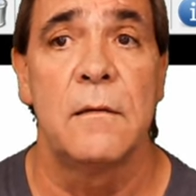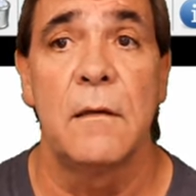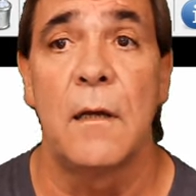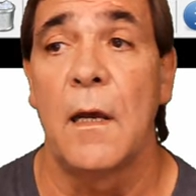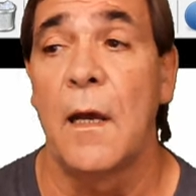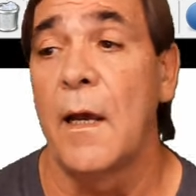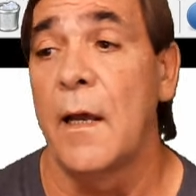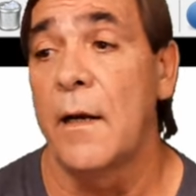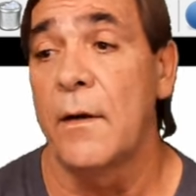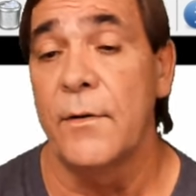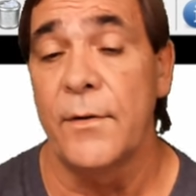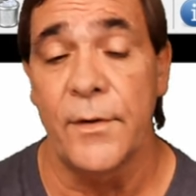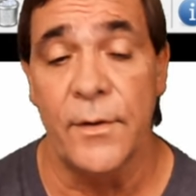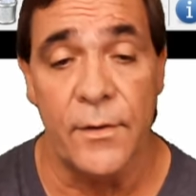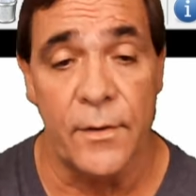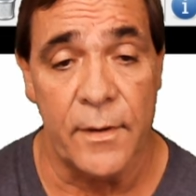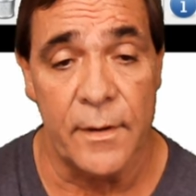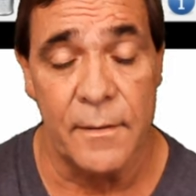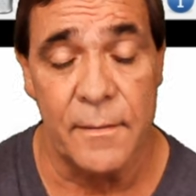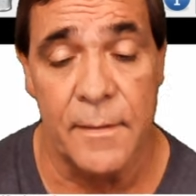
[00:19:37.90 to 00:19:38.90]
I don't
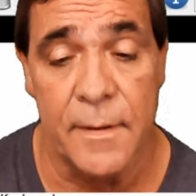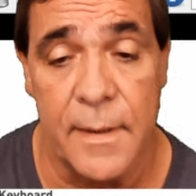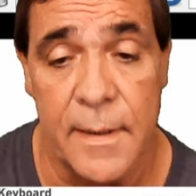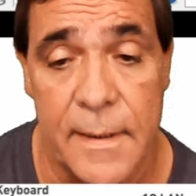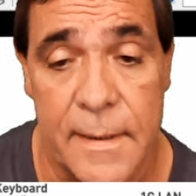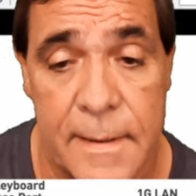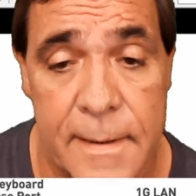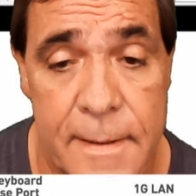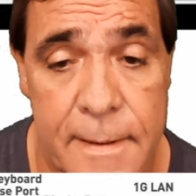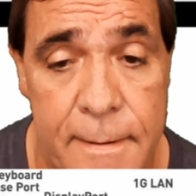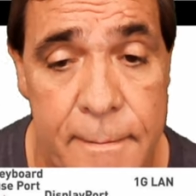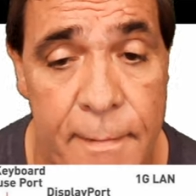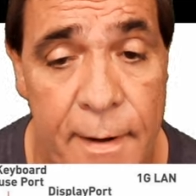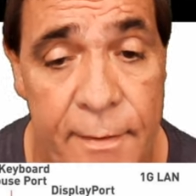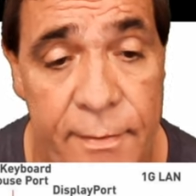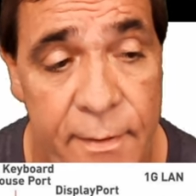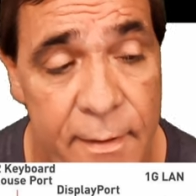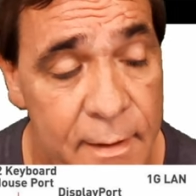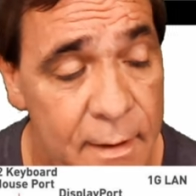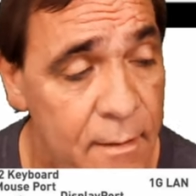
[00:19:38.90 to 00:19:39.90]
know. I
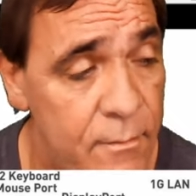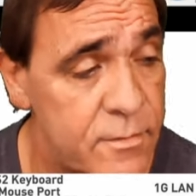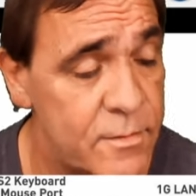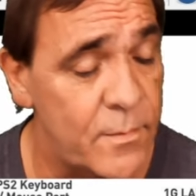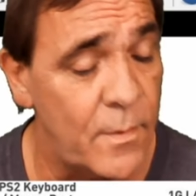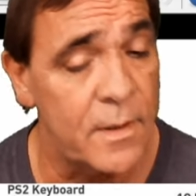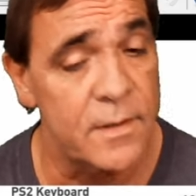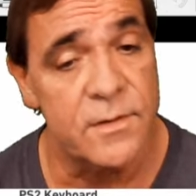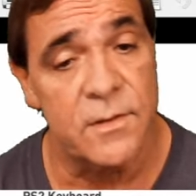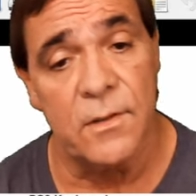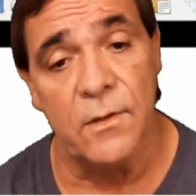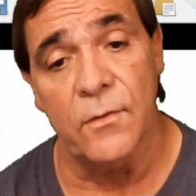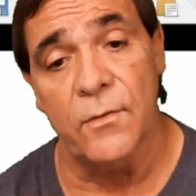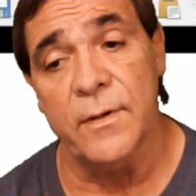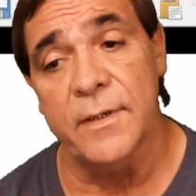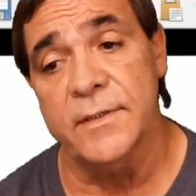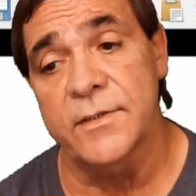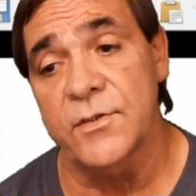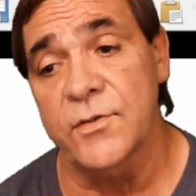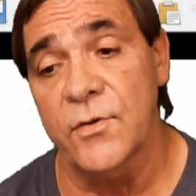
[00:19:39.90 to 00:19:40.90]
think I was watching
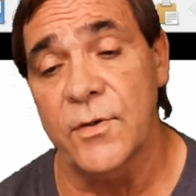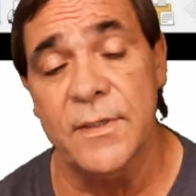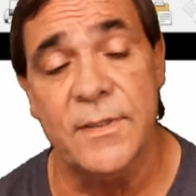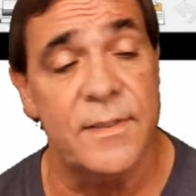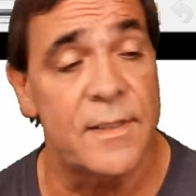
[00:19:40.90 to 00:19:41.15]
Lawrence Choice.